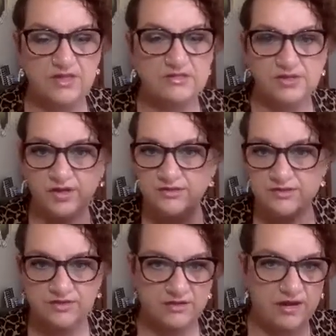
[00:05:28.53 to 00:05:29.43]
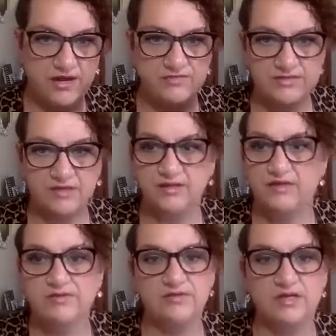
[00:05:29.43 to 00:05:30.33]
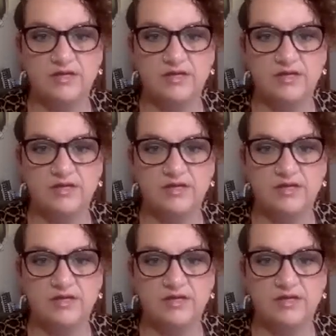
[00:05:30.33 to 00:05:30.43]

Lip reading: It's arts and crafts. I love doing